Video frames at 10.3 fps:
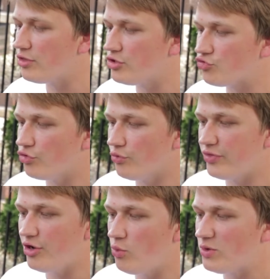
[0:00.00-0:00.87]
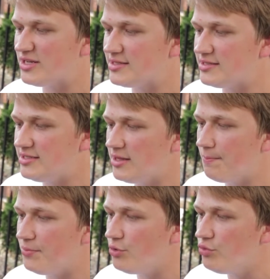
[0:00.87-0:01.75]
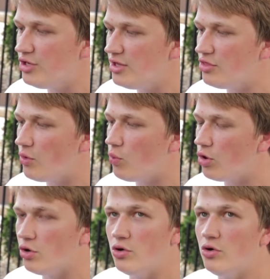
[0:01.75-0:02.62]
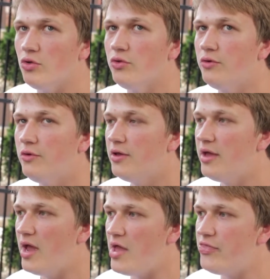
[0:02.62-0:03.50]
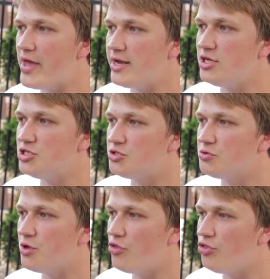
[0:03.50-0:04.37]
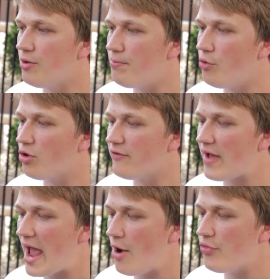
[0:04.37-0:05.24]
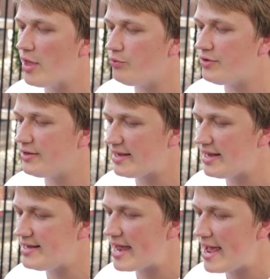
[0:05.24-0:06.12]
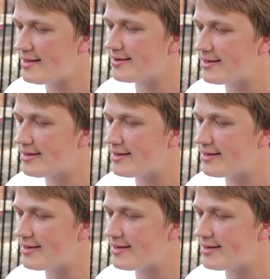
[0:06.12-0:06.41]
the truth. They don't want us to see the beauty in the world. And that is the bulk of how they intend to